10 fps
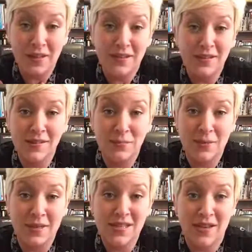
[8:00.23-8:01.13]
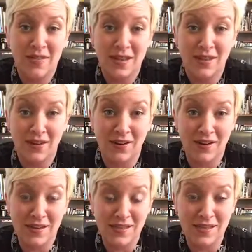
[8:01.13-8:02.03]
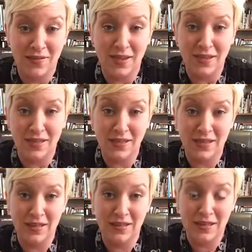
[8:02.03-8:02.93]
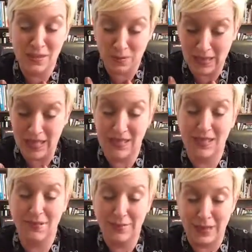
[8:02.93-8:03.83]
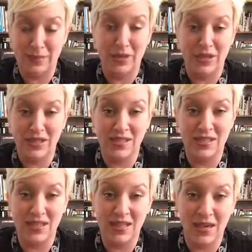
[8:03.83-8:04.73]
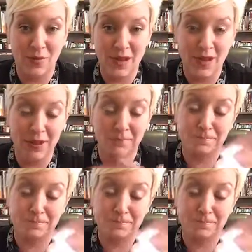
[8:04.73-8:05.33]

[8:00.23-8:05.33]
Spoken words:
it to put myself out there and to see if I can expand my brand in that way.